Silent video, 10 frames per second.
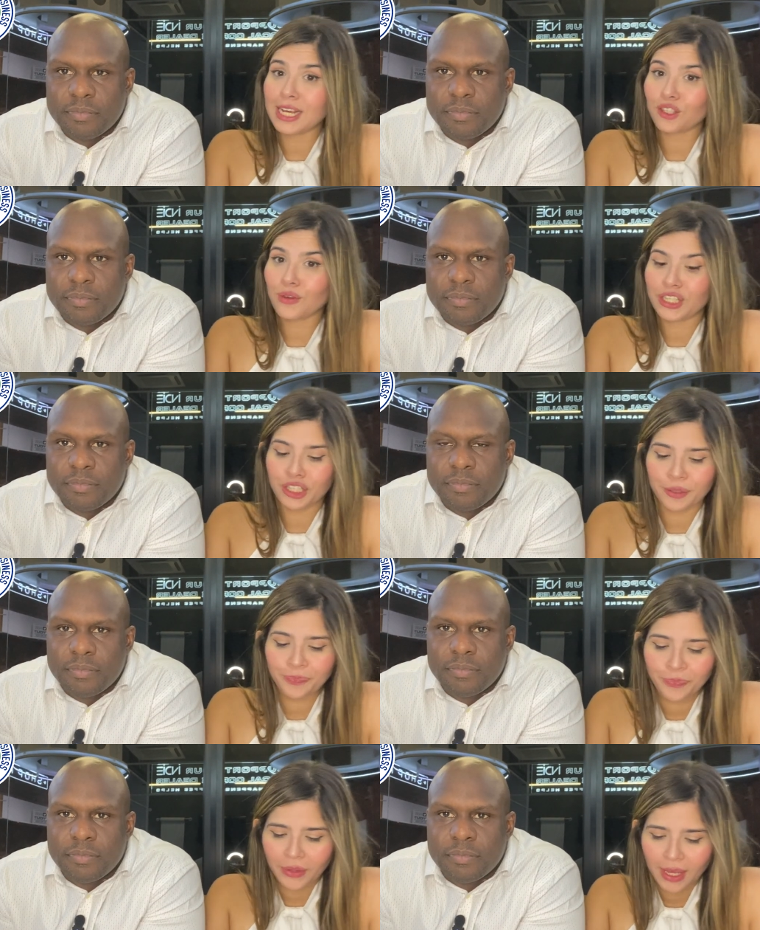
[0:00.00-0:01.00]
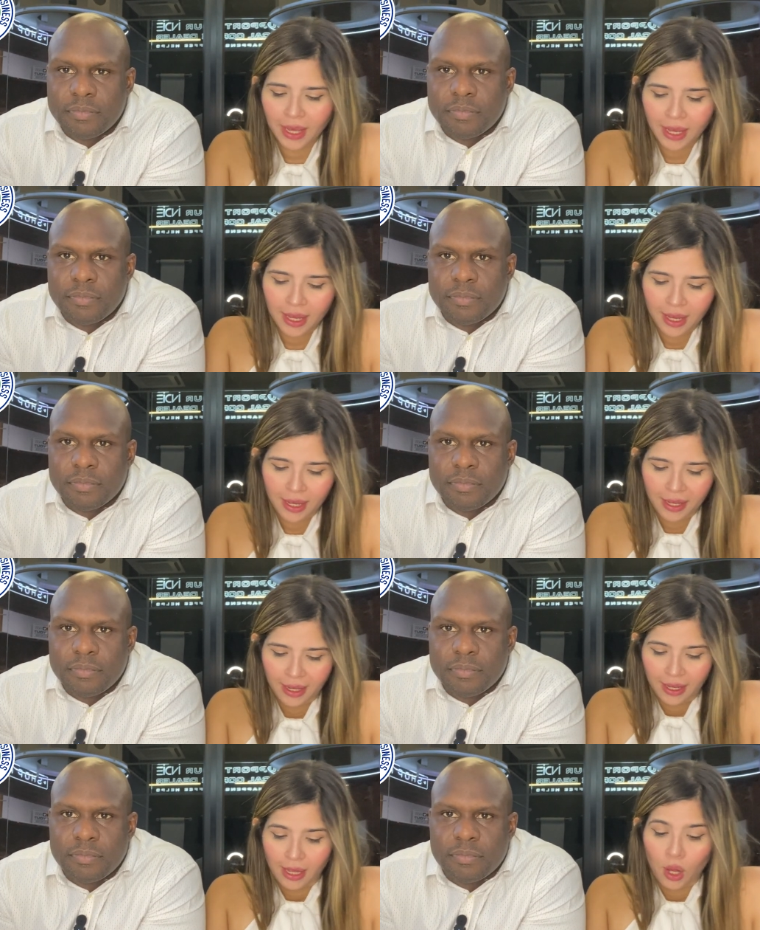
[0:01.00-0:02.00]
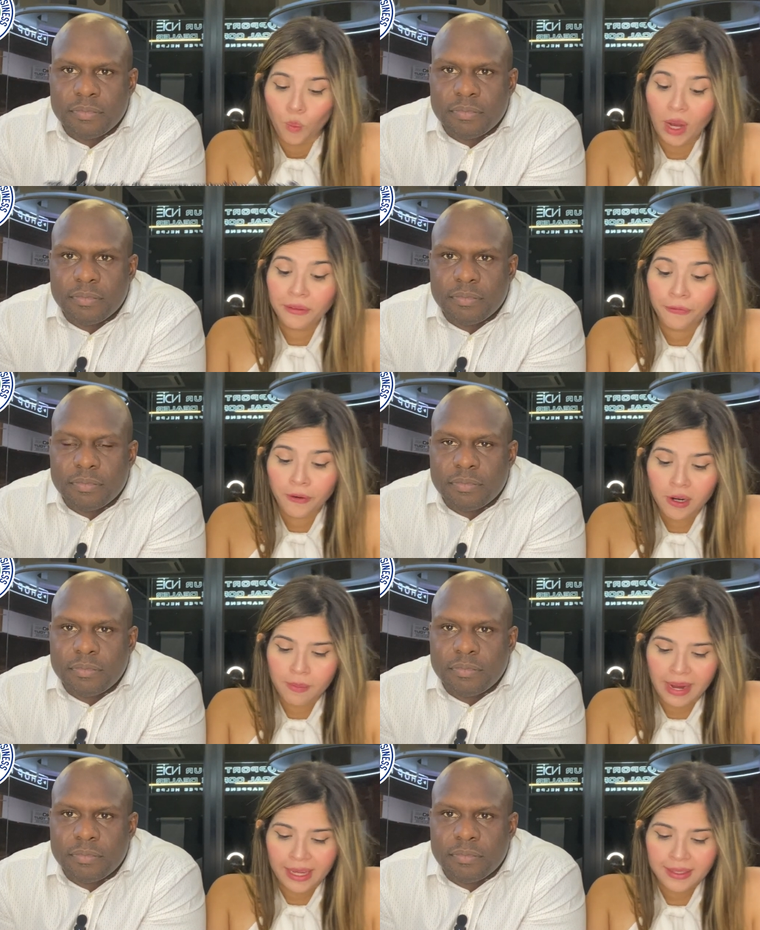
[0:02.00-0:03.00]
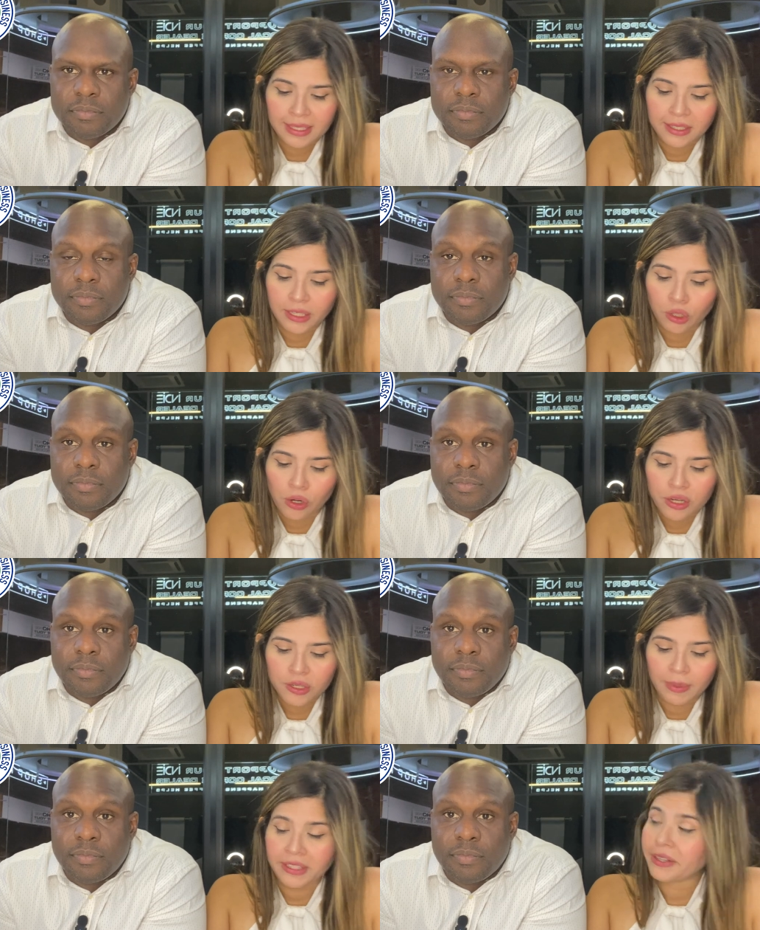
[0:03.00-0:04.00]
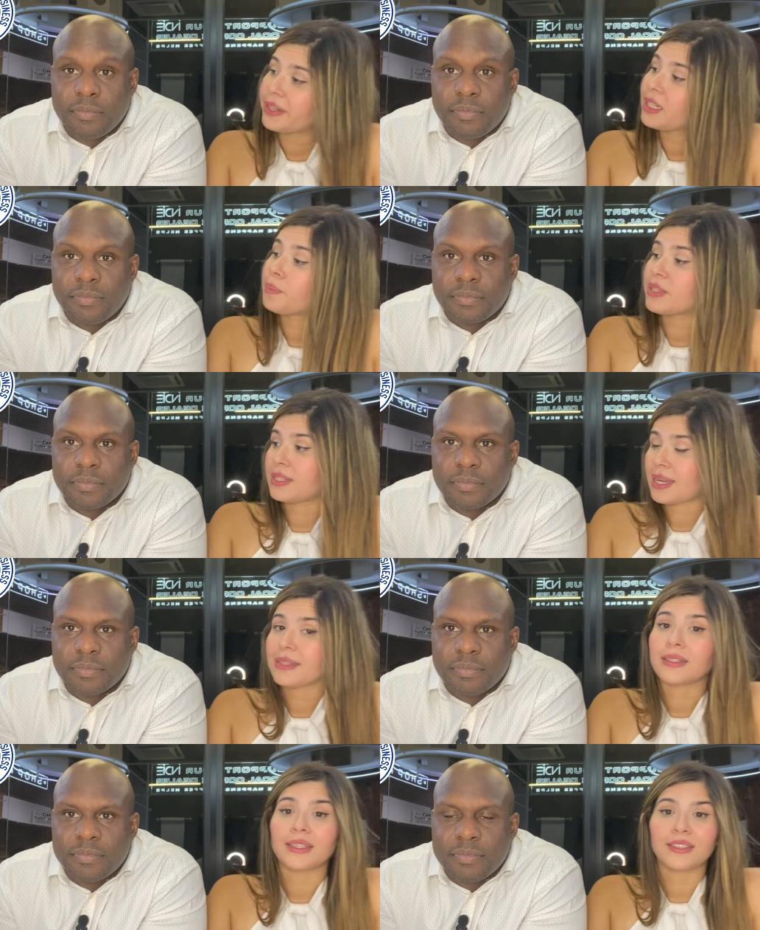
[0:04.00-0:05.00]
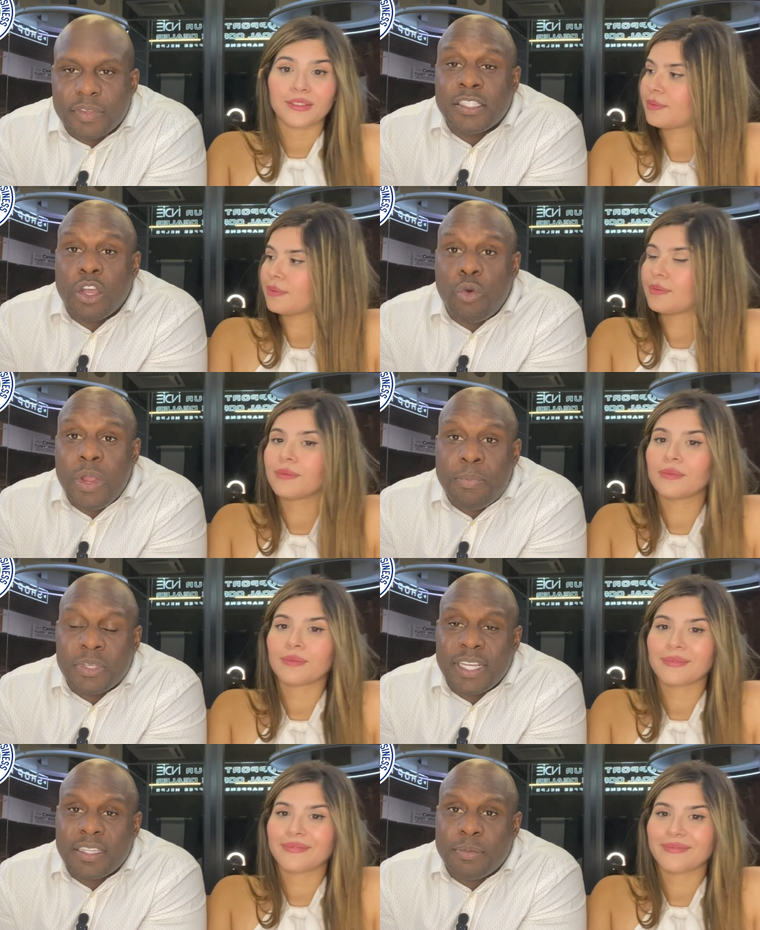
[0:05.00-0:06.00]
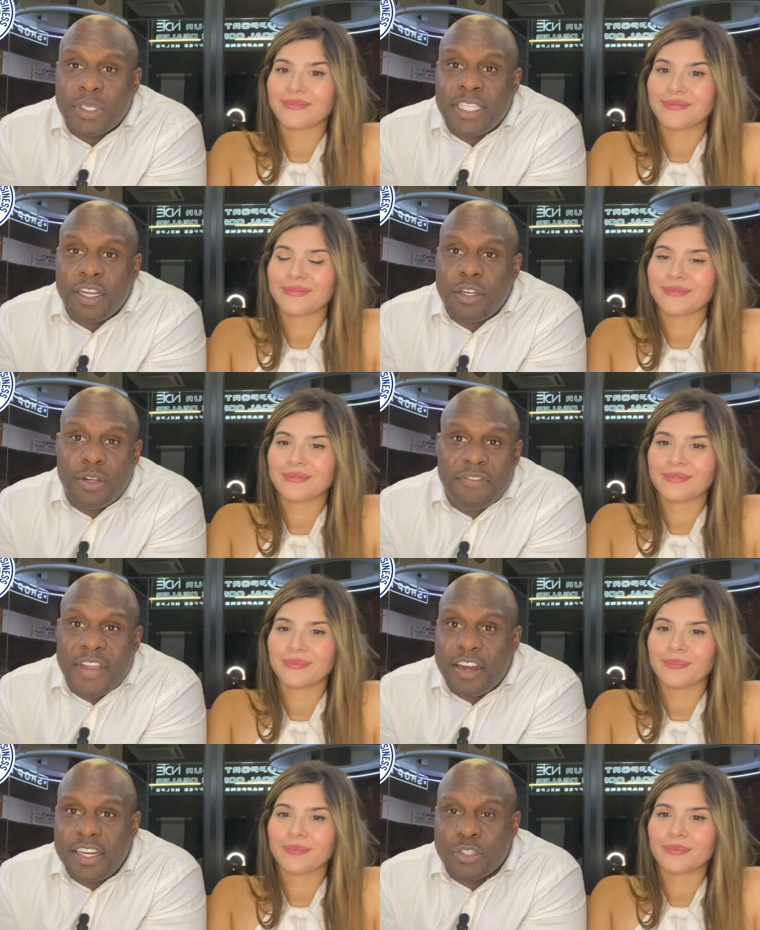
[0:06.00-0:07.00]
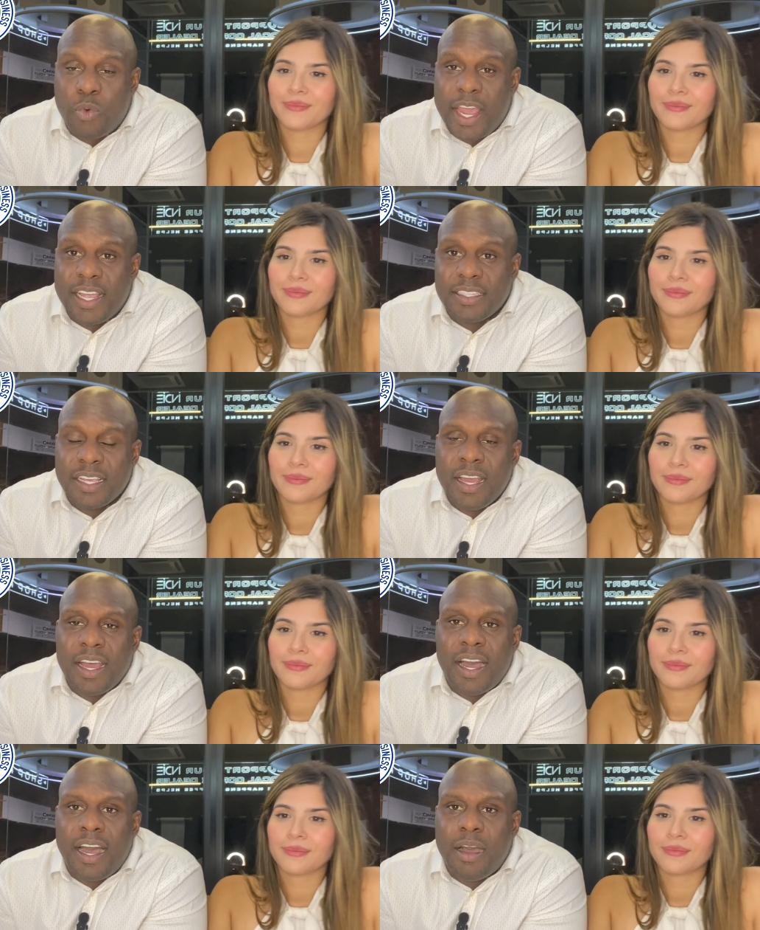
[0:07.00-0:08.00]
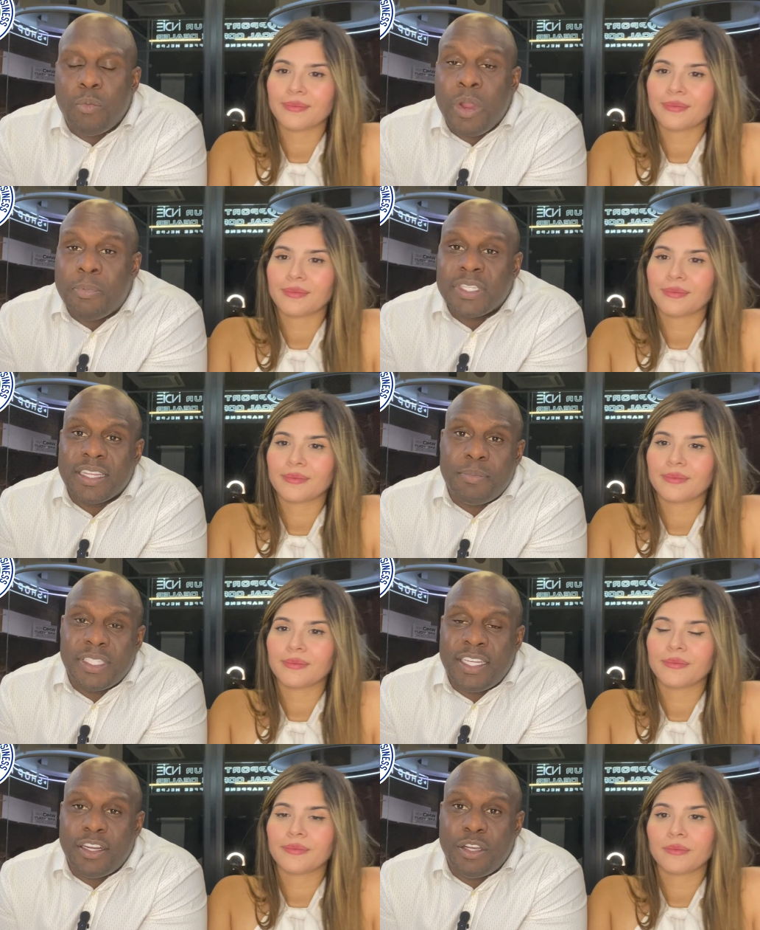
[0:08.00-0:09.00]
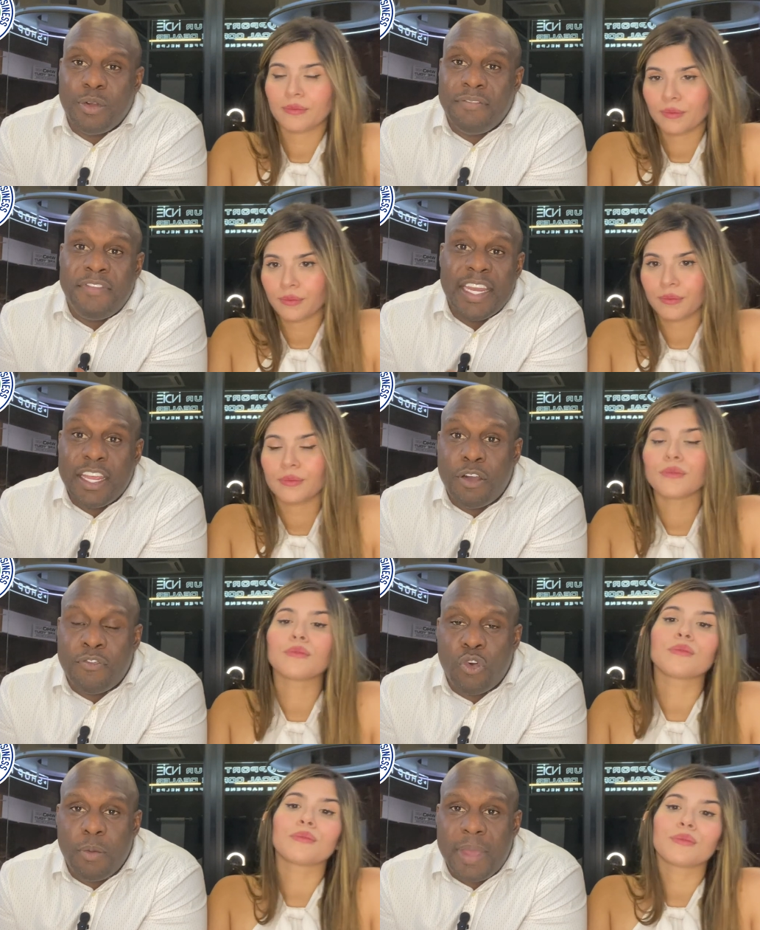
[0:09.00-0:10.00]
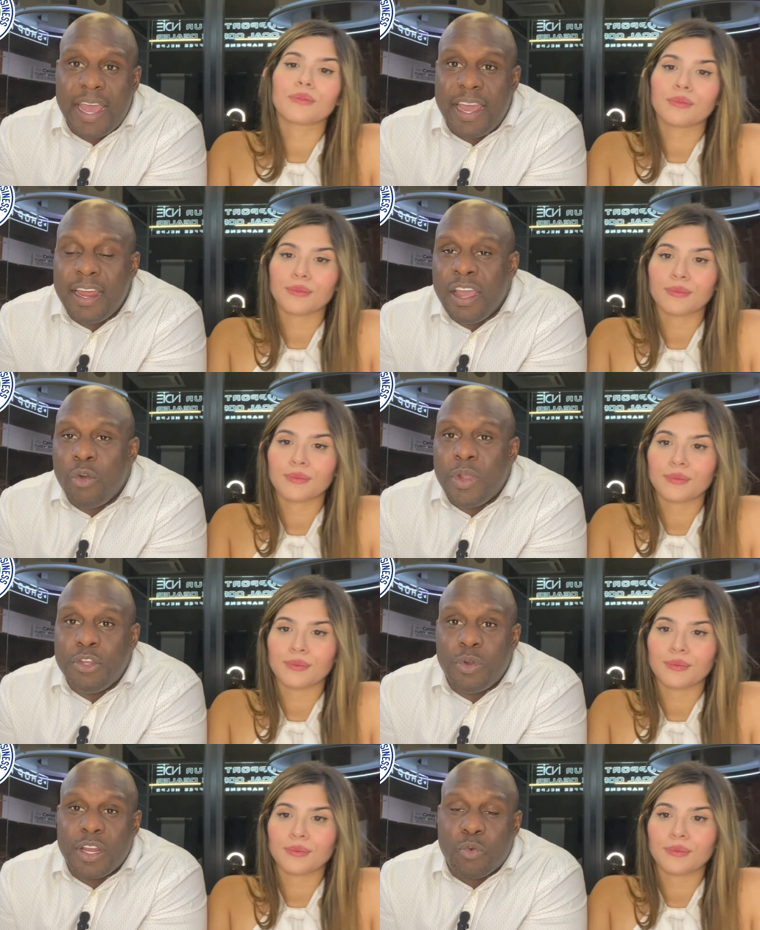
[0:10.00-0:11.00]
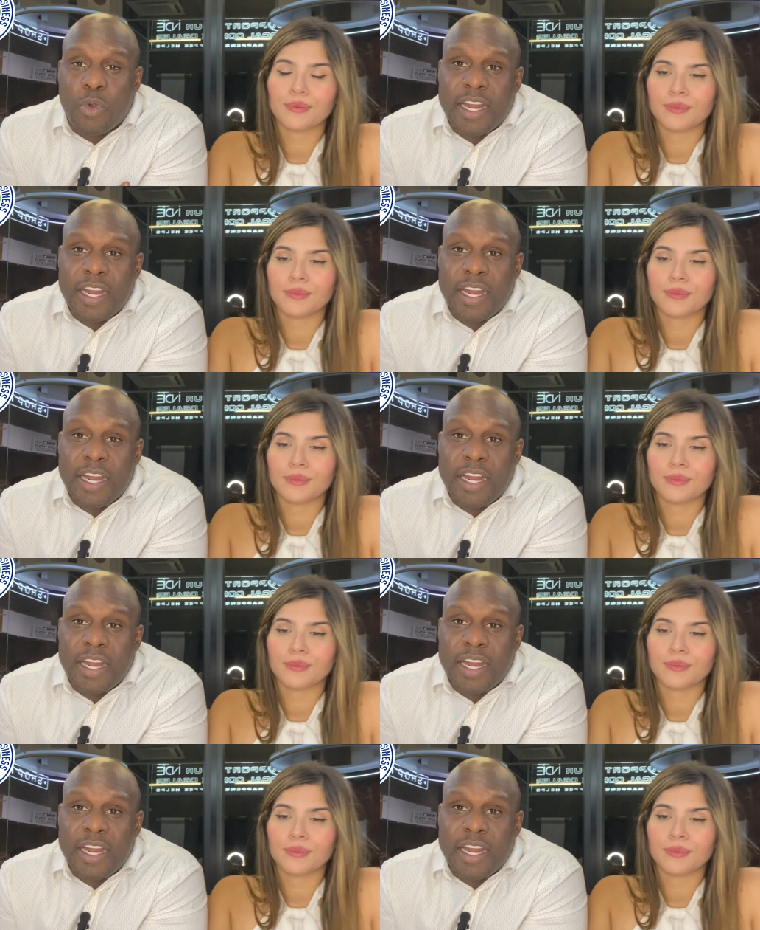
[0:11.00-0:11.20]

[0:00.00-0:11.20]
Speaker 1: Next question. Mm -hmm. What formats is the course material presented?
Speaker 2: So we present the material in various ways. Um, we present the material in video format. We do it in